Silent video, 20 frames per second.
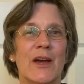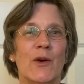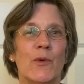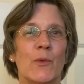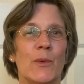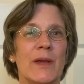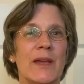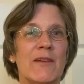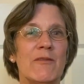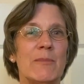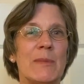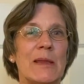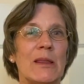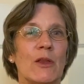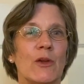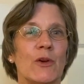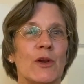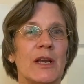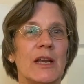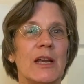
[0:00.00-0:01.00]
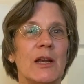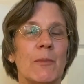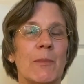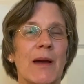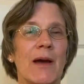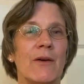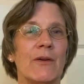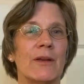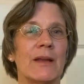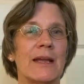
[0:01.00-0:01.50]
We have been learning
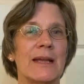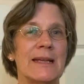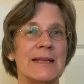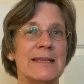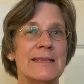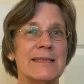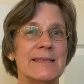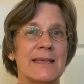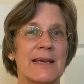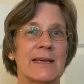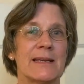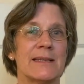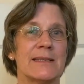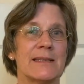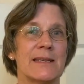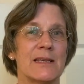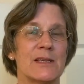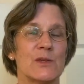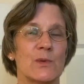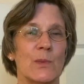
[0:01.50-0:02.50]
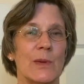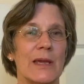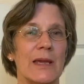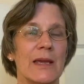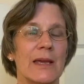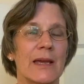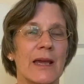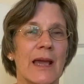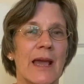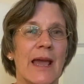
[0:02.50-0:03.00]
about insects this
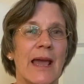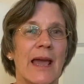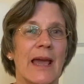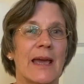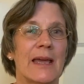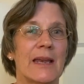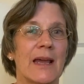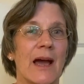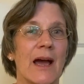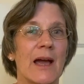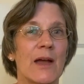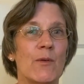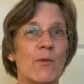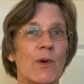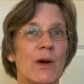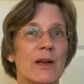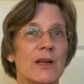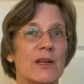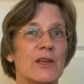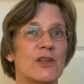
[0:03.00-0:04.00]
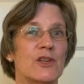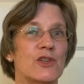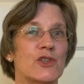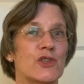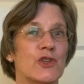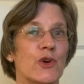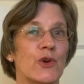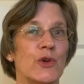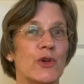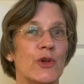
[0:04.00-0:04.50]
week, and I wanted to
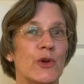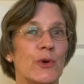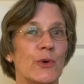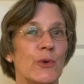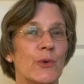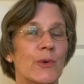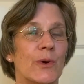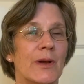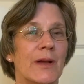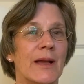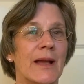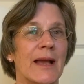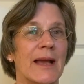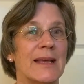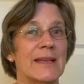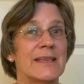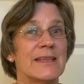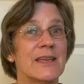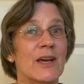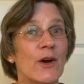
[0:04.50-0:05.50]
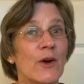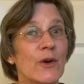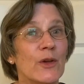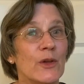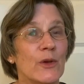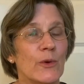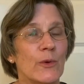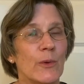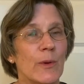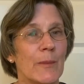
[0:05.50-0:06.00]
show you and tell
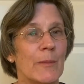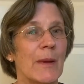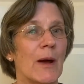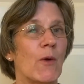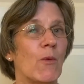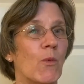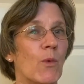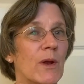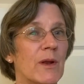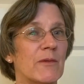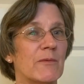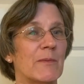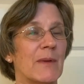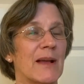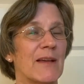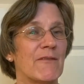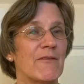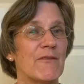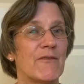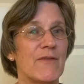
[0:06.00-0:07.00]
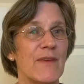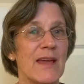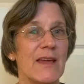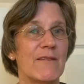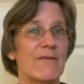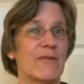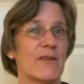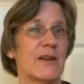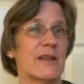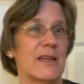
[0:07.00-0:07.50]
you about one of my
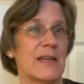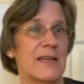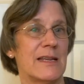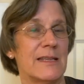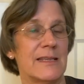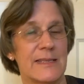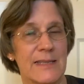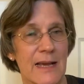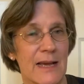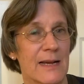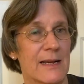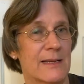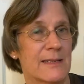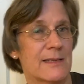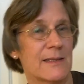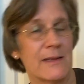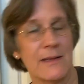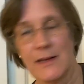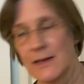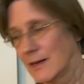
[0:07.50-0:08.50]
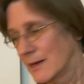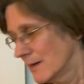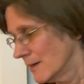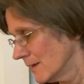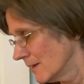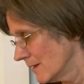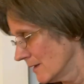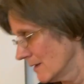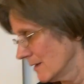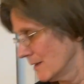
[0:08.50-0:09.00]
favorite insects.
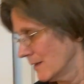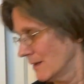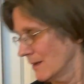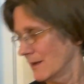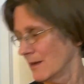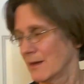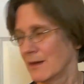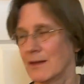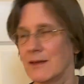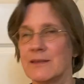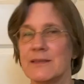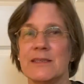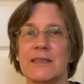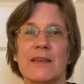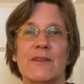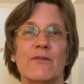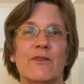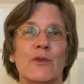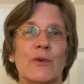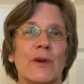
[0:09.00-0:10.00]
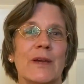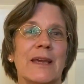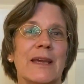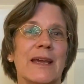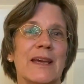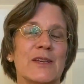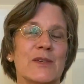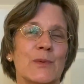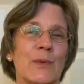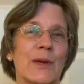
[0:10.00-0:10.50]
See if you can
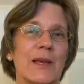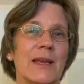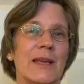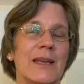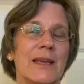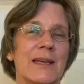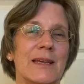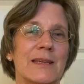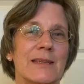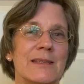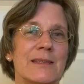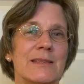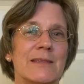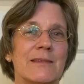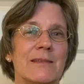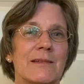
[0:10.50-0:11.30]
guess what it is.